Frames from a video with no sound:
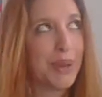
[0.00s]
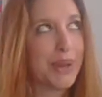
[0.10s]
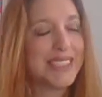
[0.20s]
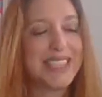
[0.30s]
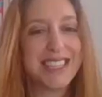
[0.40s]
And
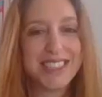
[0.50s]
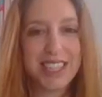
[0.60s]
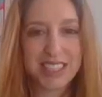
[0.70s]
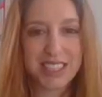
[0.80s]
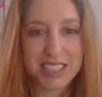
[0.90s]
I can see the
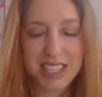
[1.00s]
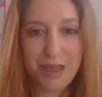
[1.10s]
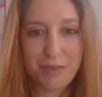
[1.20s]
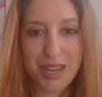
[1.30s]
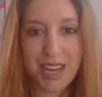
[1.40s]
sun's going to
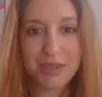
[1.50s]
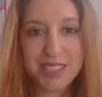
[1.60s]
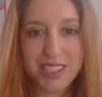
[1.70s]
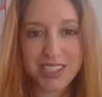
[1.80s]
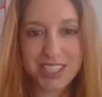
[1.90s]
hit me now.
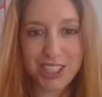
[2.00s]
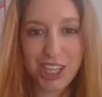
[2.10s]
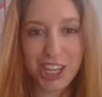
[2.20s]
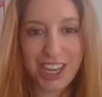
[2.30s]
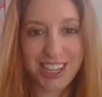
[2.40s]
It's starting
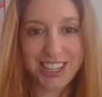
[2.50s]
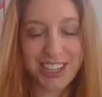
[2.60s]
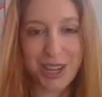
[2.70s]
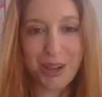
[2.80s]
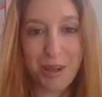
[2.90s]
to look like,
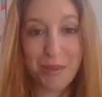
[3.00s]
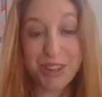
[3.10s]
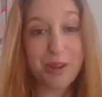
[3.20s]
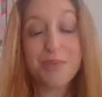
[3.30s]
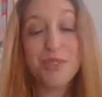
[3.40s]
I'm
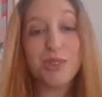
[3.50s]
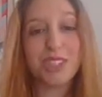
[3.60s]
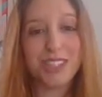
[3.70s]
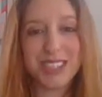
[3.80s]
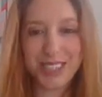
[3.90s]
in
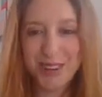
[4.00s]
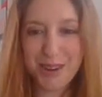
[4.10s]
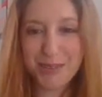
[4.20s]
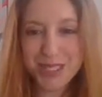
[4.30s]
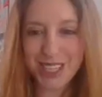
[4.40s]
abroad in this
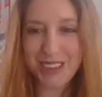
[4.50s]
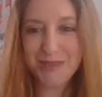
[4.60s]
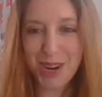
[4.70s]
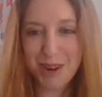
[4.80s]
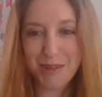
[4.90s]
incredible sunny
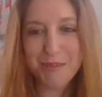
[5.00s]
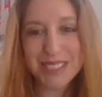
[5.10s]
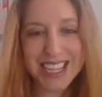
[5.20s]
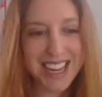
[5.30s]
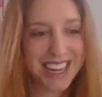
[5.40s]
environment,
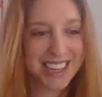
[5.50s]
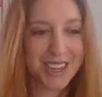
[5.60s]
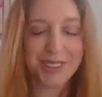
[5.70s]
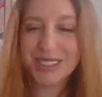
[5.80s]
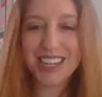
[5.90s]
but sadly,
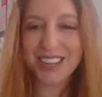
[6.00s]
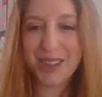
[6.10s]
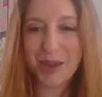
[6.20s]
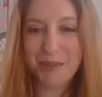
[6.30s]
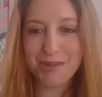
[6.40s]
no, still in
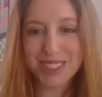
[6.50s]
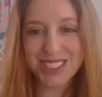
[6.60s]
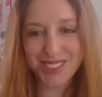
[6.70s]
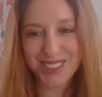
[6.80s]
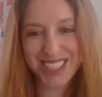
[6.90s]
the Home Office
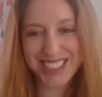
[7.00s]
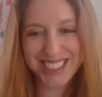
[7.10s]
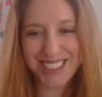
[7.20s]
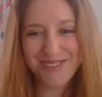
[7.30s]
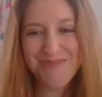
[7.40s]
in North
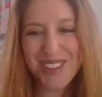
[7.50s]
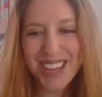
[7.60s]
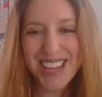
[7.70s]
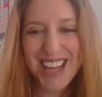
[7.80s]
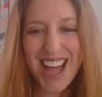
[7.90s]
London.
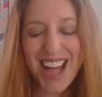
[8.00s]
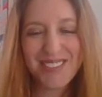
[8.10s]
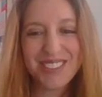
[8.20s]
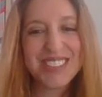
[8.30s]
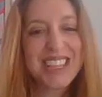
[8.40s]

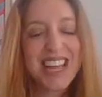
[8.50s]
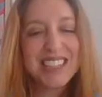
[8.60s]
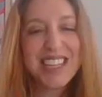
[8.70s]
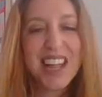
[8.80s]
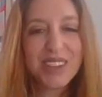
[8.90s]
So
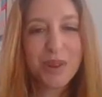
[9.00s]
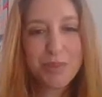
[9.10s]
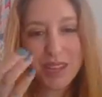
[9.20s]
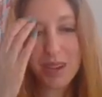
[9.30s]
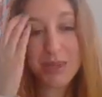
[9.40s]
yeah, tell your
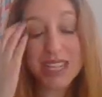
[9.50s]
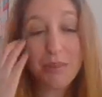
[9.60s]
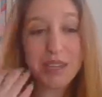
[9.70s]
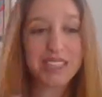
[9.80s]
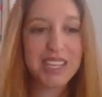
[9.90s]
PR what's
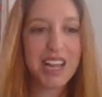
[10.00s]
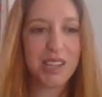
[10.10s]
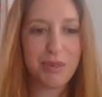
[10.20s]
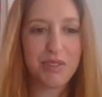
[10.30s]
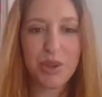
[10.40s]
happening.
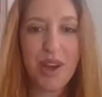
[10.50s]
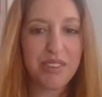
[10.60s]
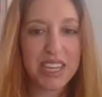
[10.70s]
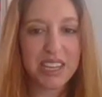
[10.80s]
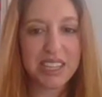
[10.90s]
Tell them if you
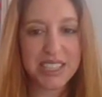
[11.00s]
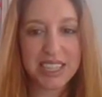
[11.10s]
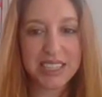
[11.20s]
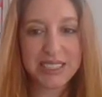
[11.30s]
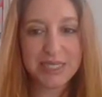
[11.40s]
have any
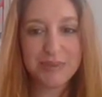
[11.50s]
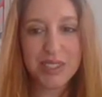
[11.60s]
ideas.